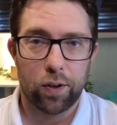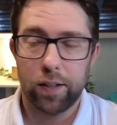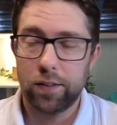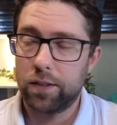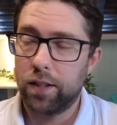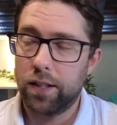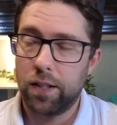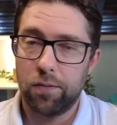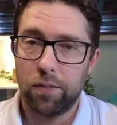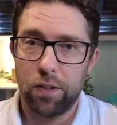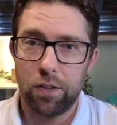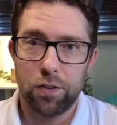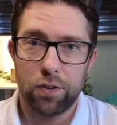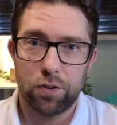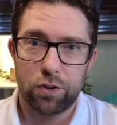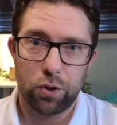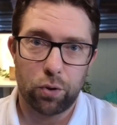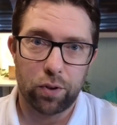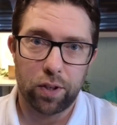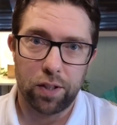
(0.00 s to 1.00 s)
so another
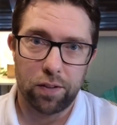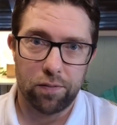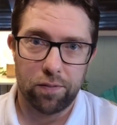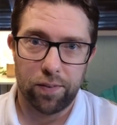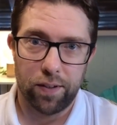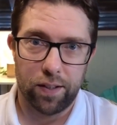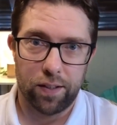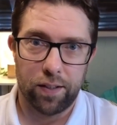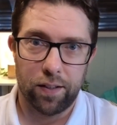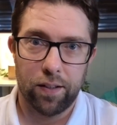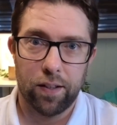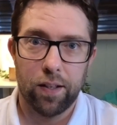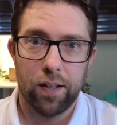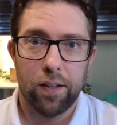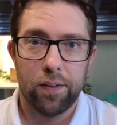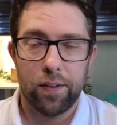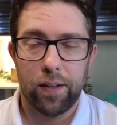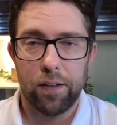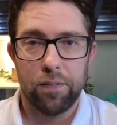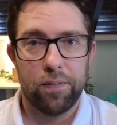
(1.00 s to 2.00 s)
shocking thing
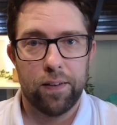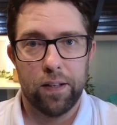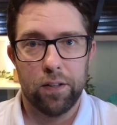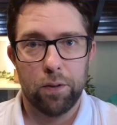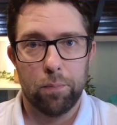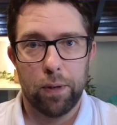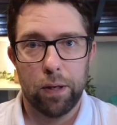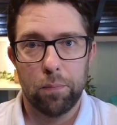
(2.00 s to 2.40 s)
that I found about